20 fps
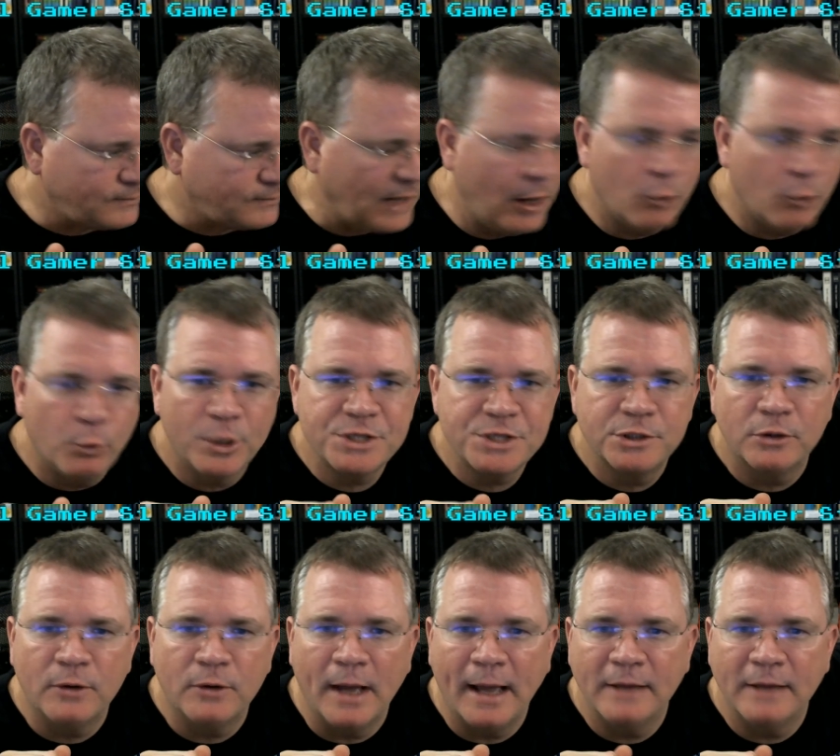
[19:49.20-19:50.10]

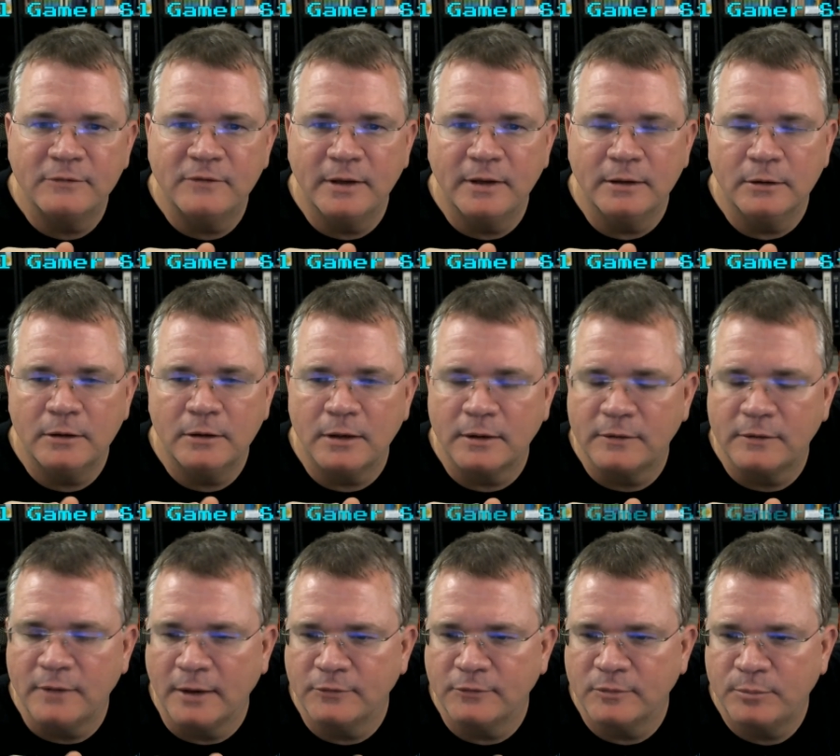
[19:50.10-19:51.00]
original as they
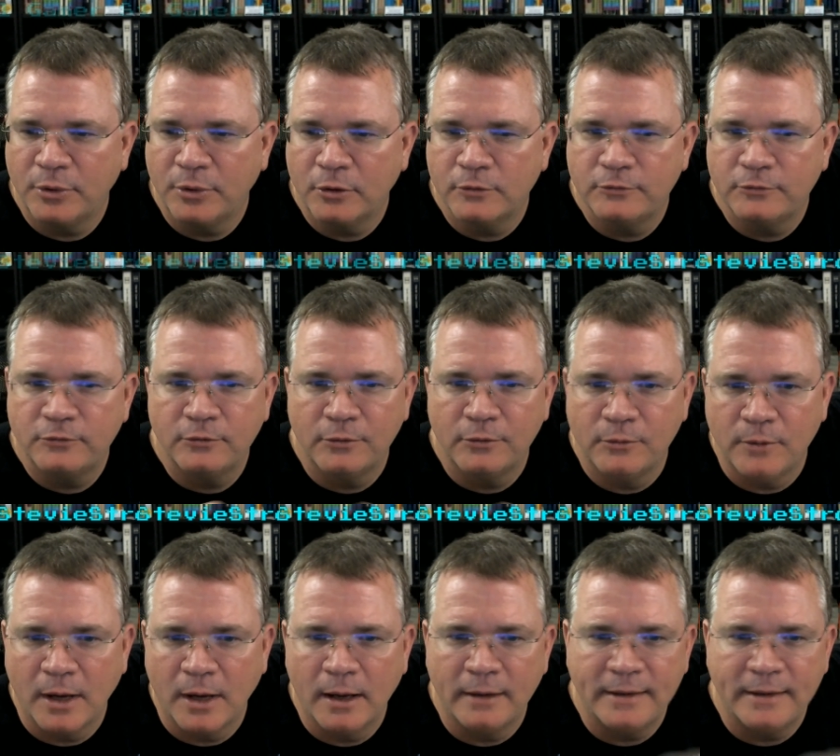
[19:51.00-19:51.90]
looked, as opposed
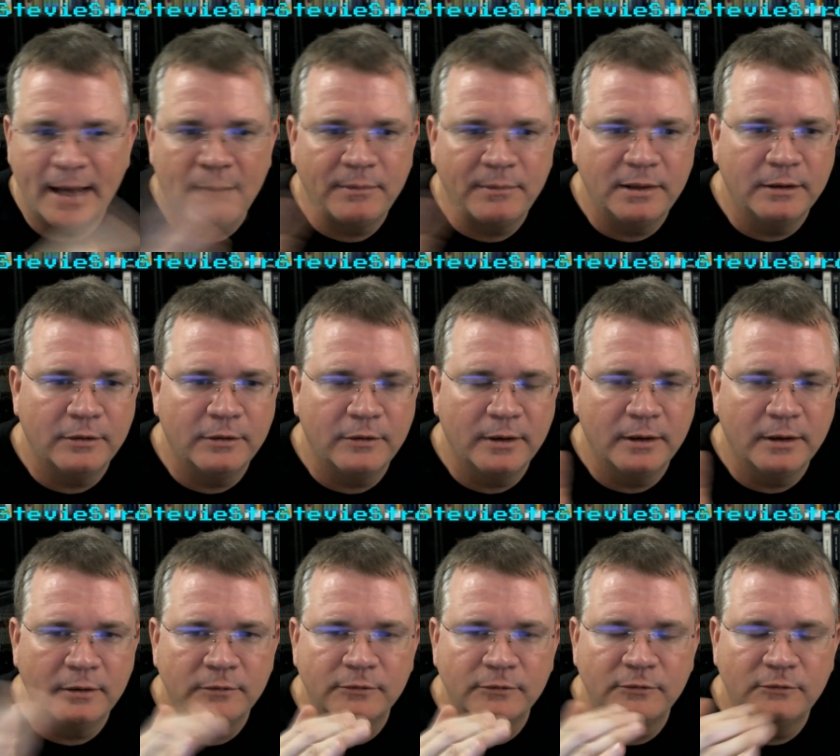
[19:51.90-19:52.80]
to adapting
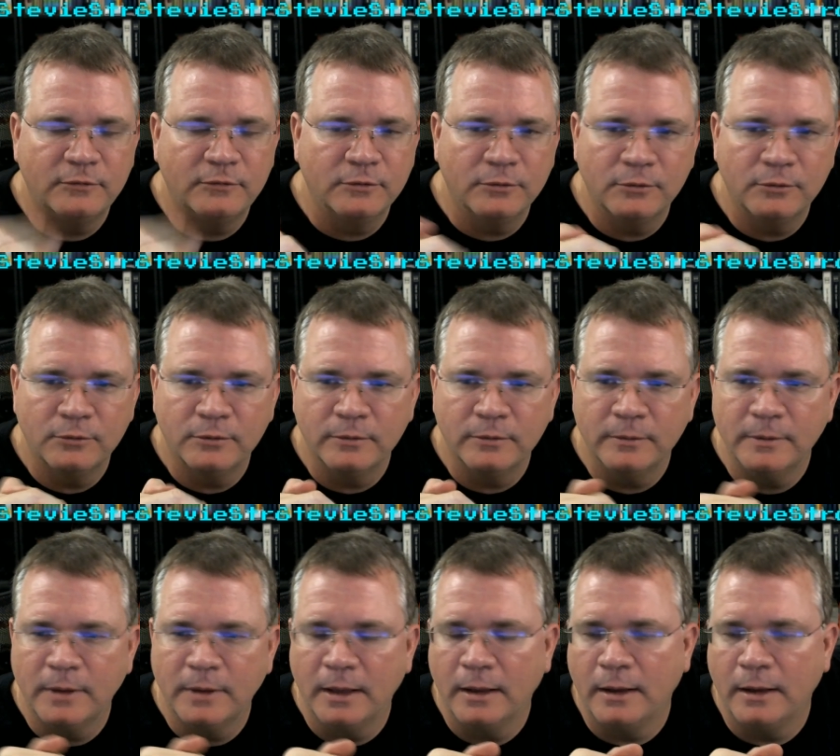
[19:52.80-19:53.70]
things to
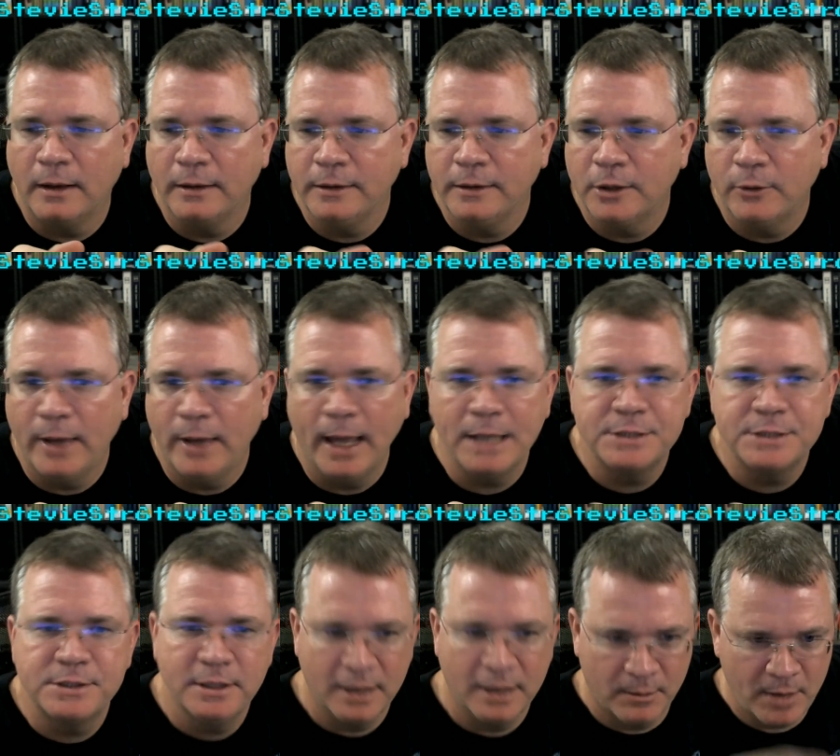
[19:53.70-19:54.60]
you know,
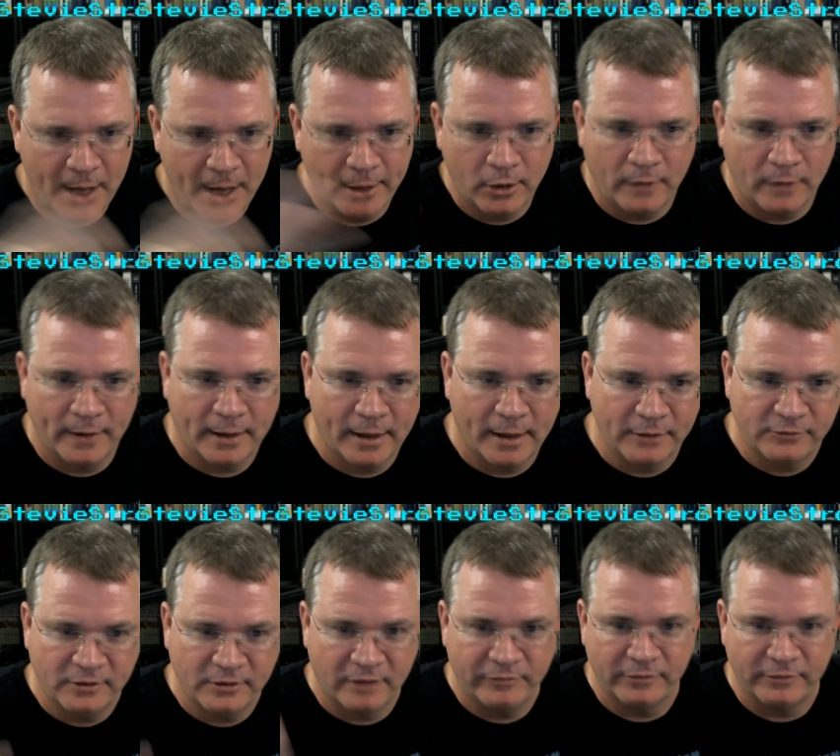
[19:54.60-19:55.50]
HDMI and all that kind of
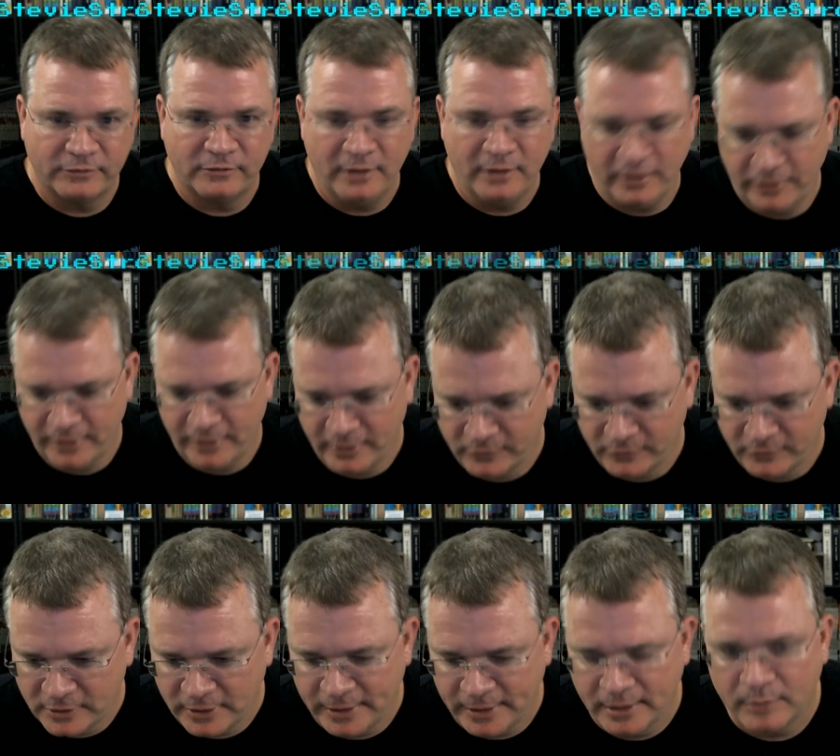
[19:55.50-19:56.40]
stuff, and seeing things
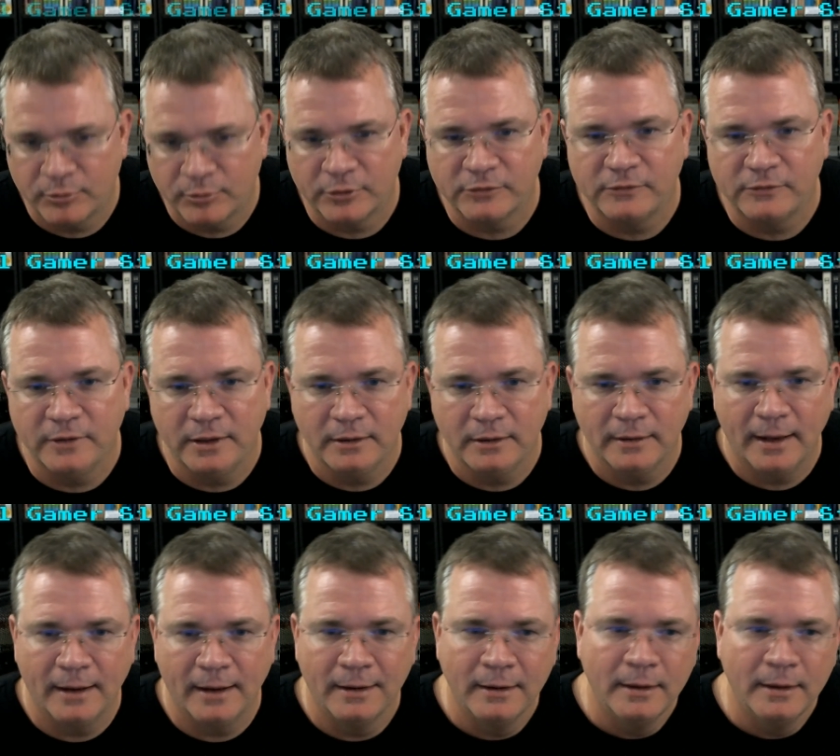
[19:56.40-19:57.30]
clean and pristine
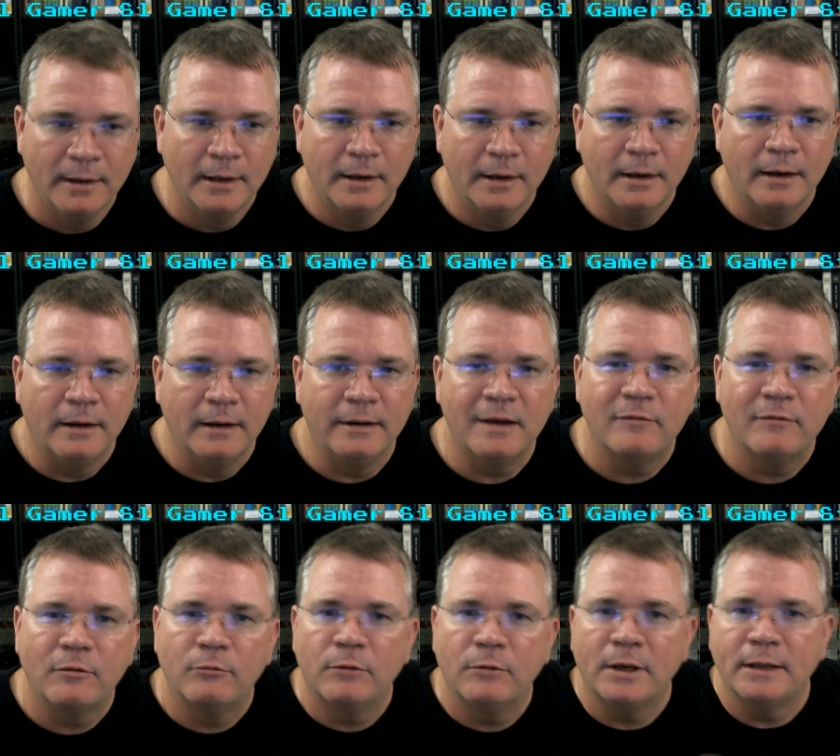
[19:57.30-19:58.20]
that
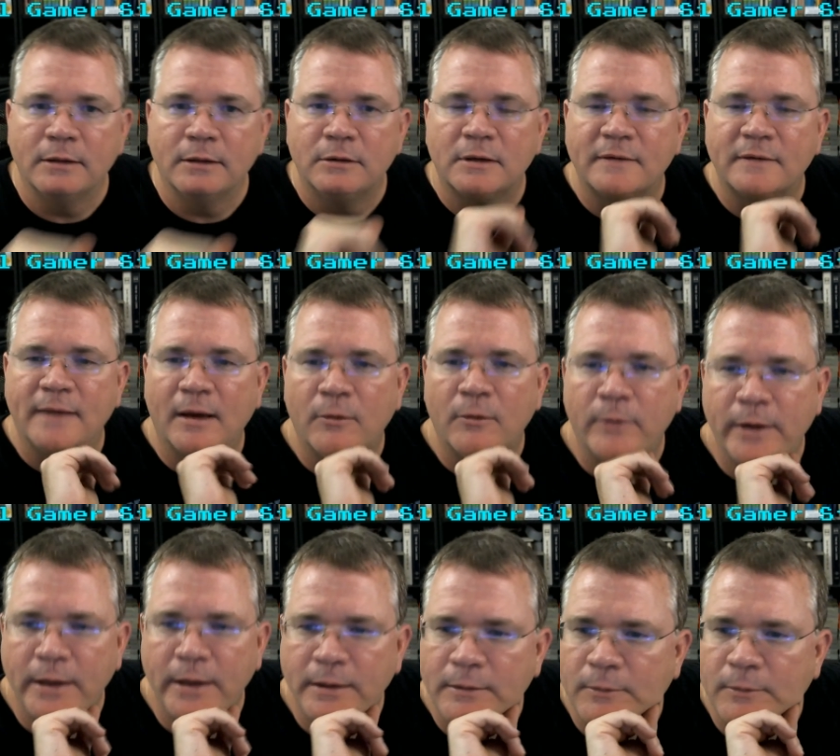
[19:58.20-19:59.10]
never really looked that
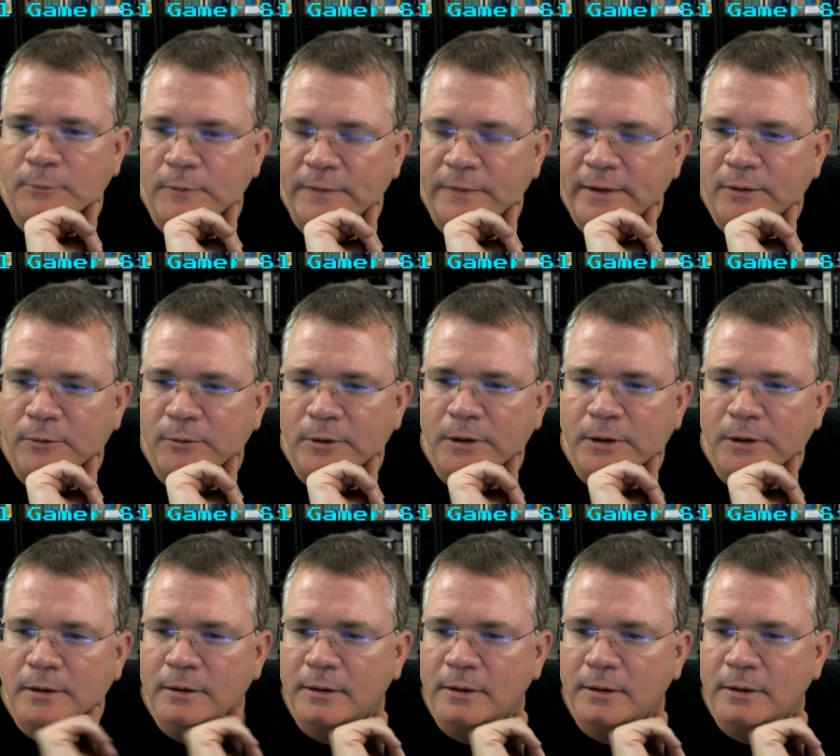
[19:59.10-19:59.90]
way when they were,